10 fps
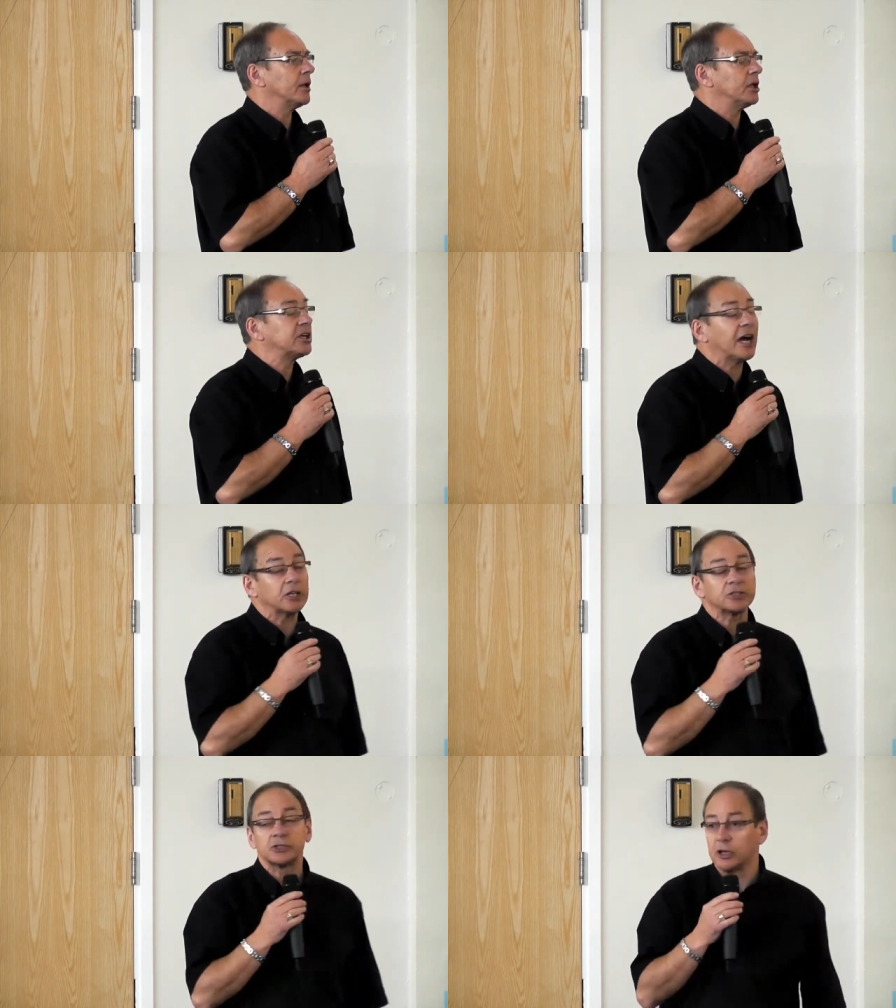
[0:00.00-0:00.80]
He
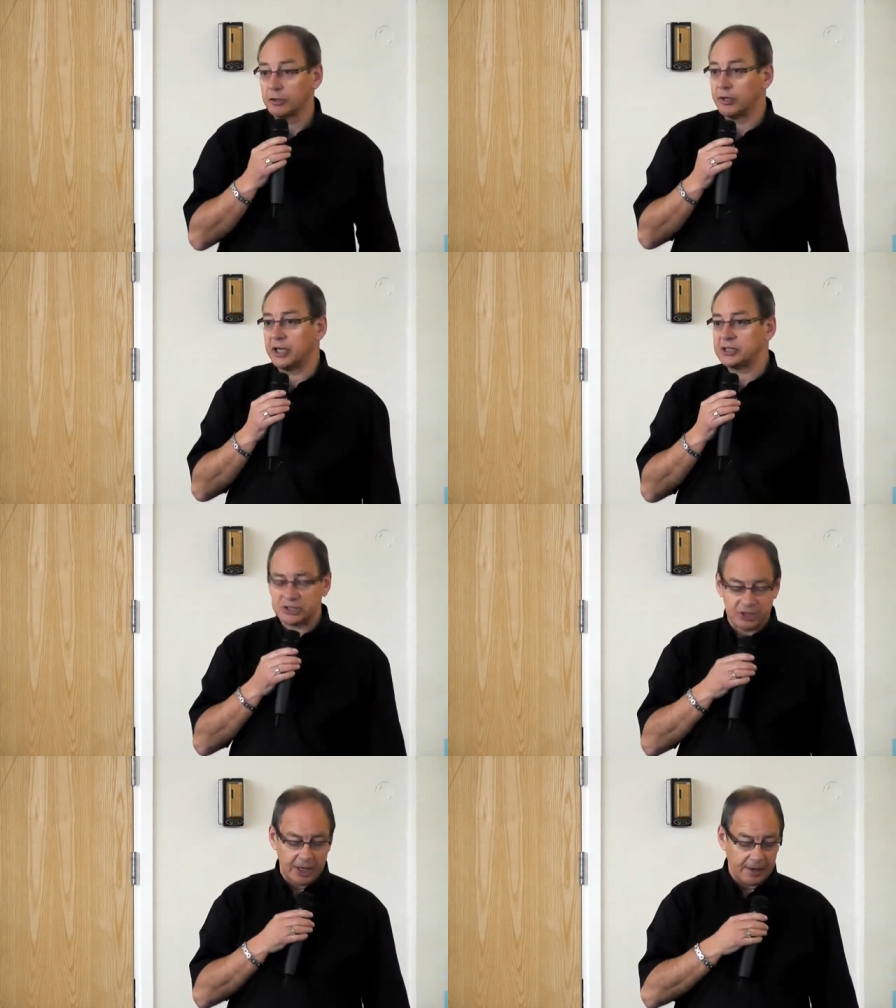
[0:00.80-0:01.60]
cannot tolerate
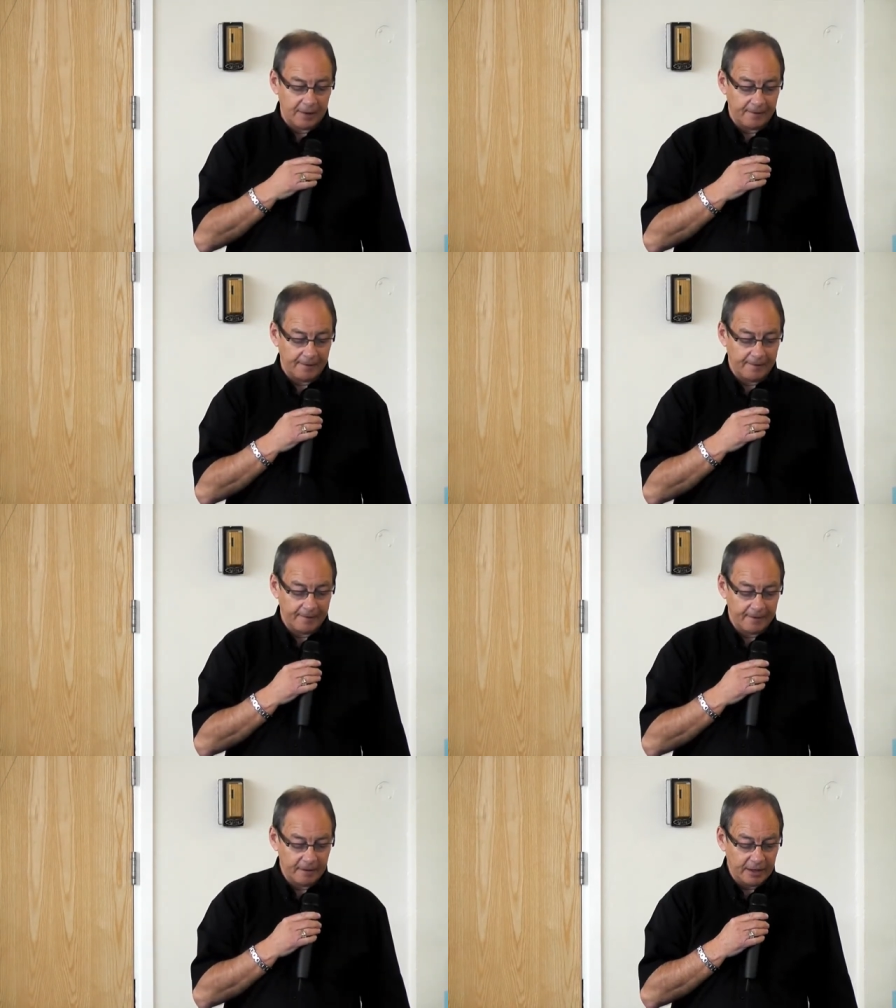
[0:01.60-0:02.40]
sin.
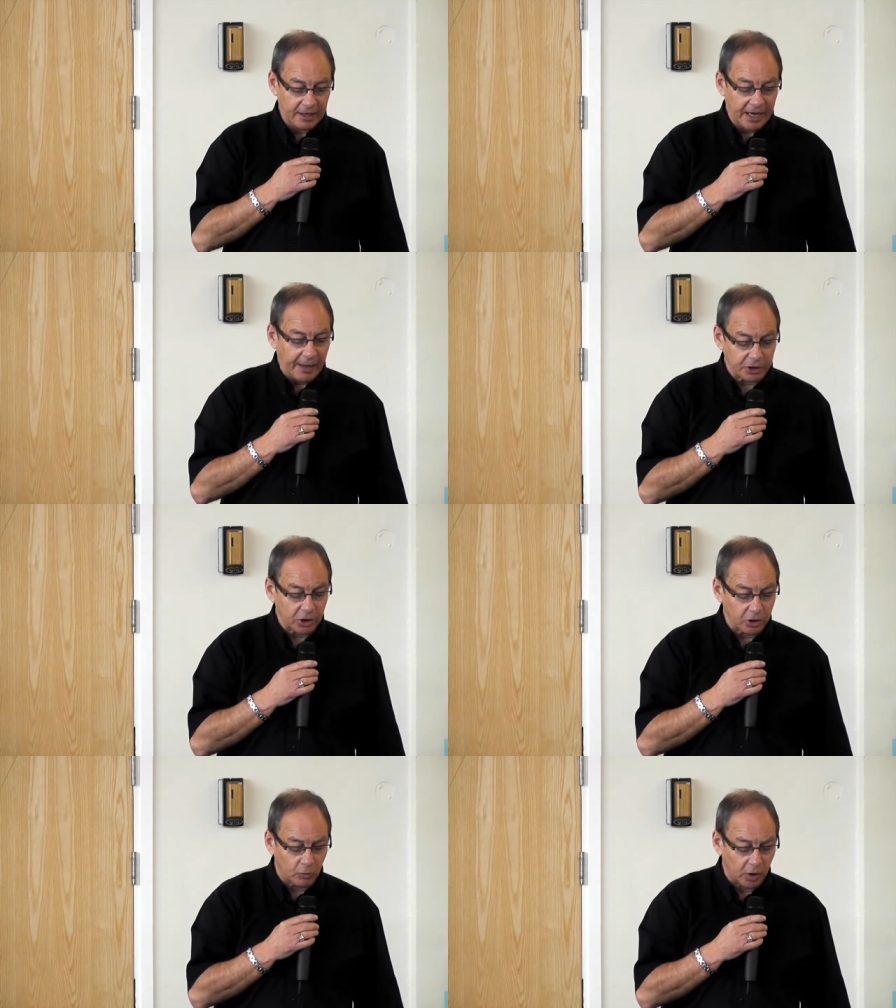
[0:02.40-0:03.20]

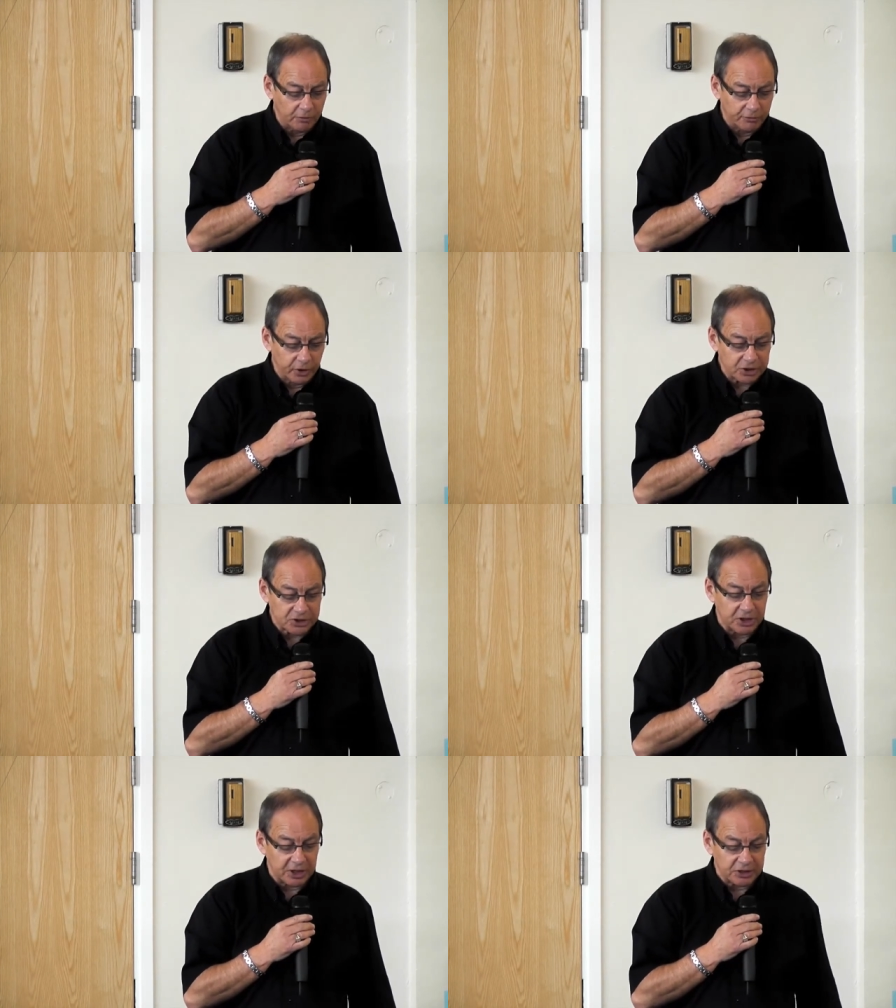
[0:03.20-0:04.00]
Habakkuk 1,
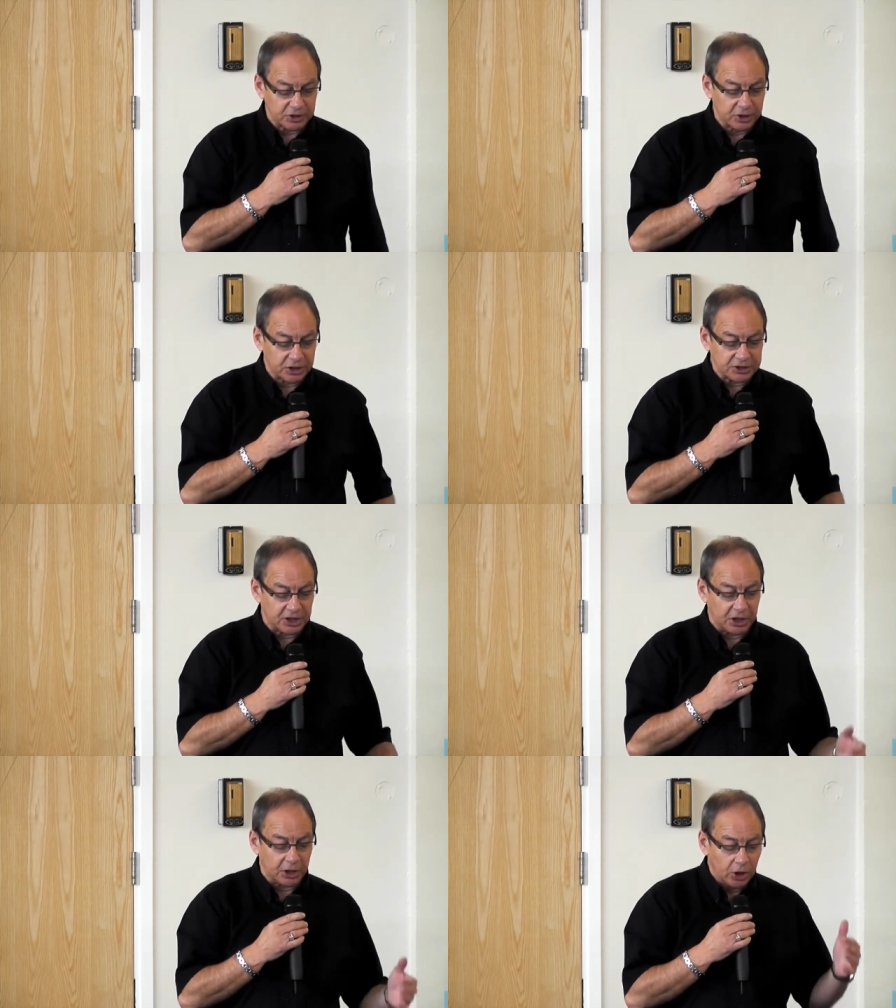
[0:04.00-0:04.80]
verse
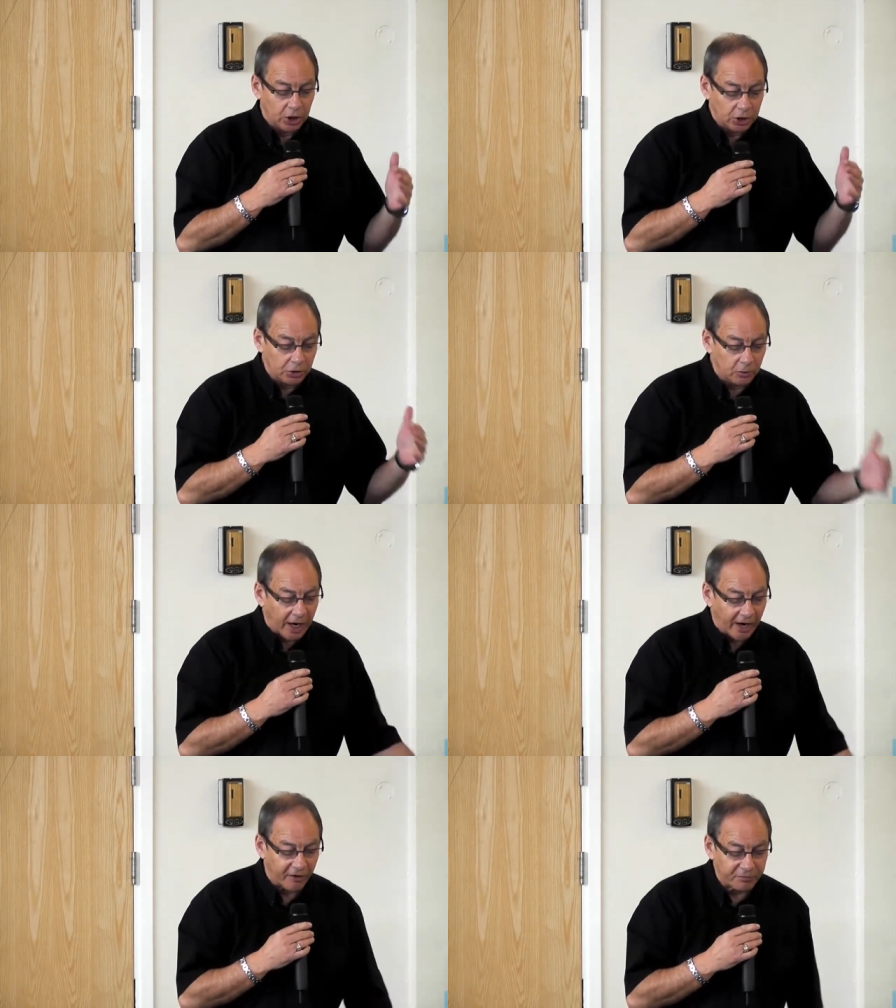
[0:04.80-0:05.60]
13 You
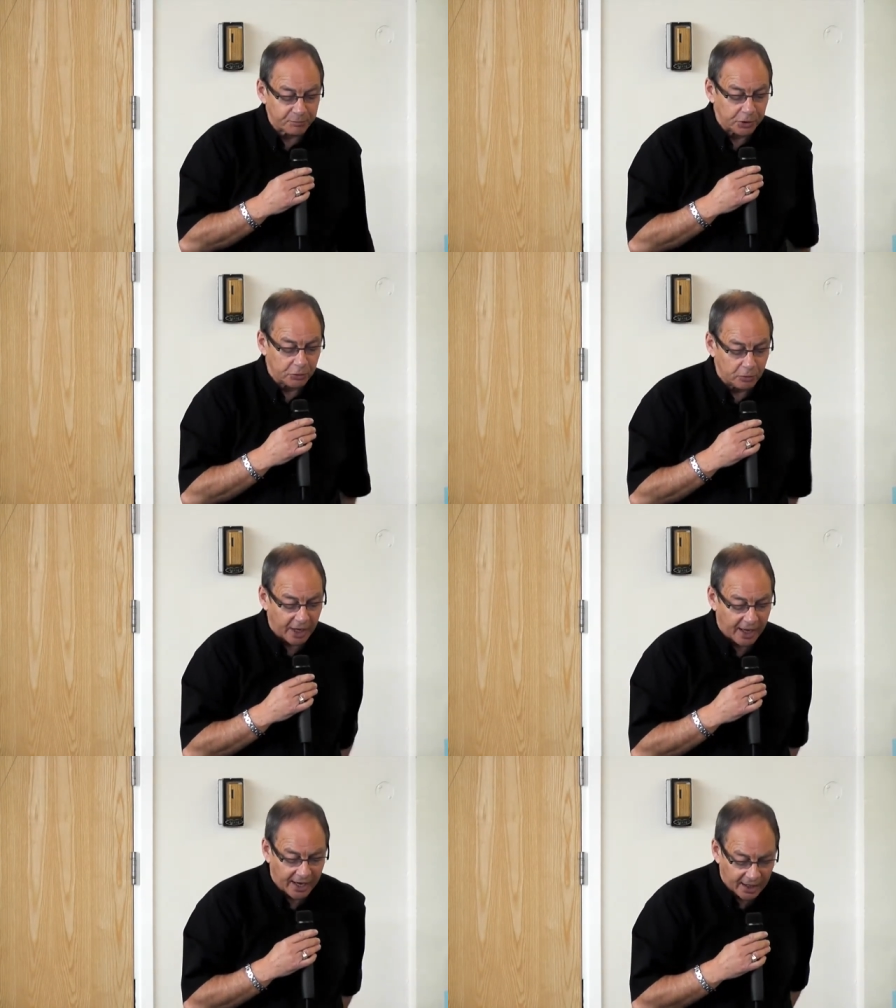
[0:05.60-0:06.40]
are of
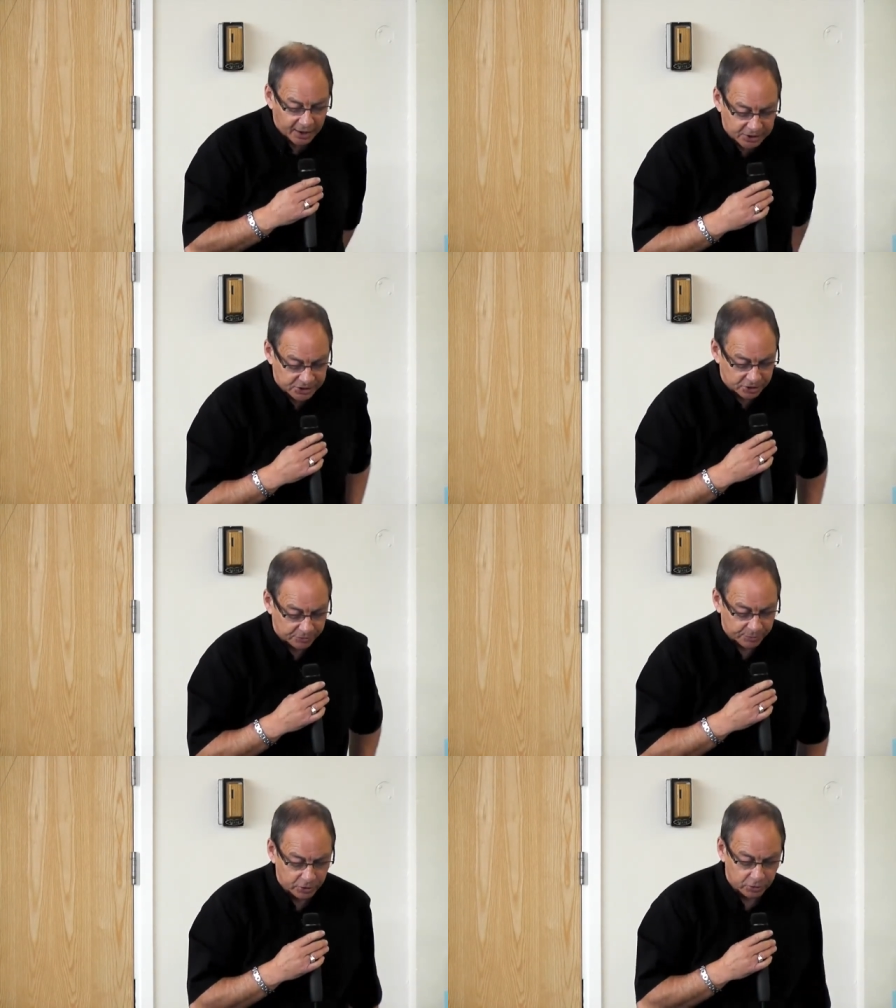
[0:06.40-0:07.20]
purer eyes than
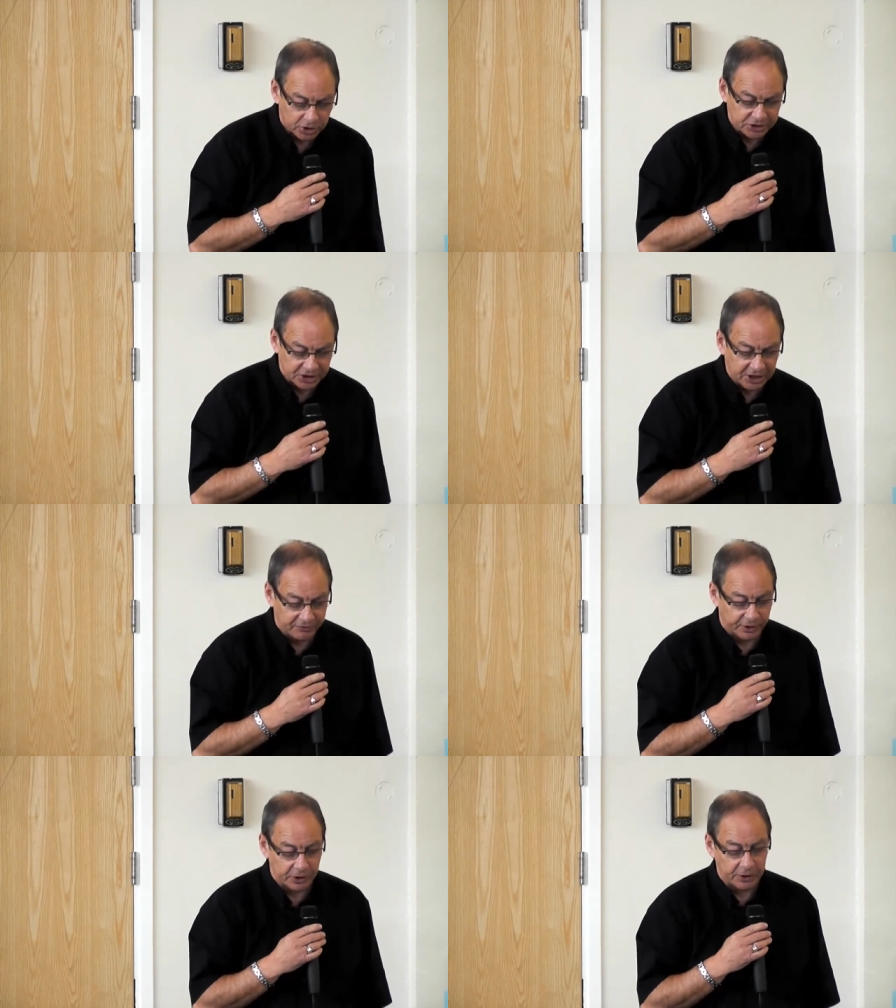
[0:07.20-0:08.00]
to behold
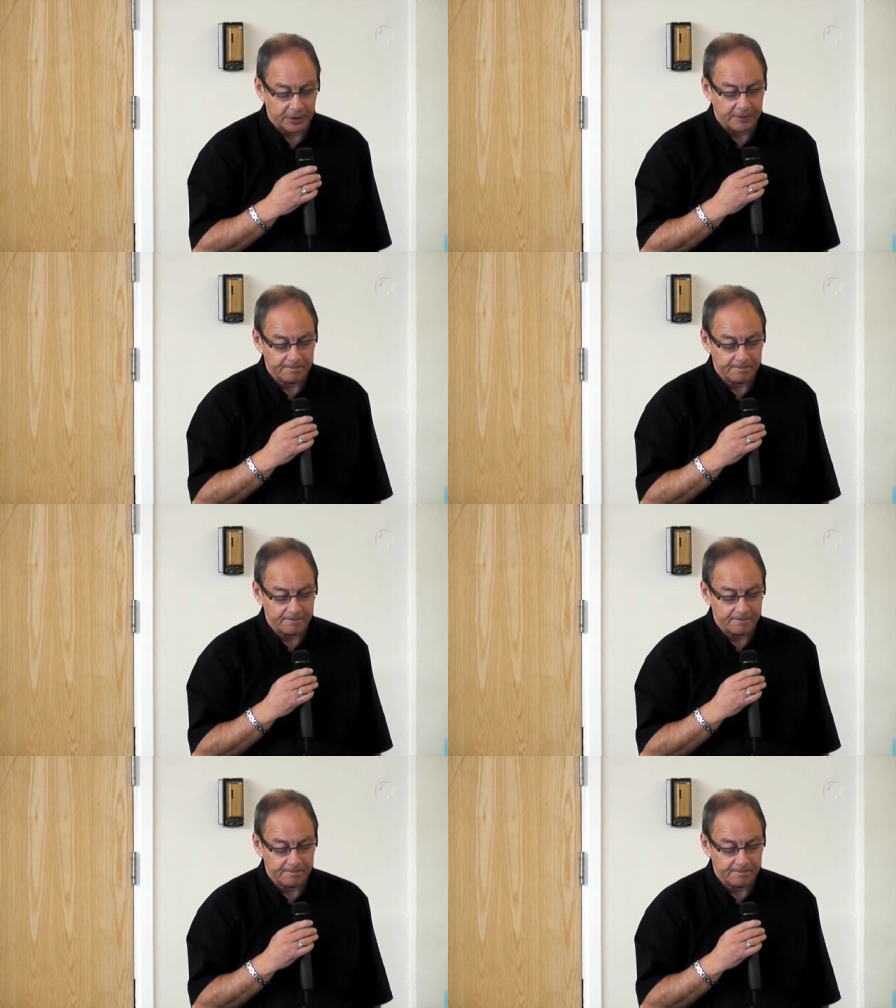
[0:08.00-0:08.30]
evil,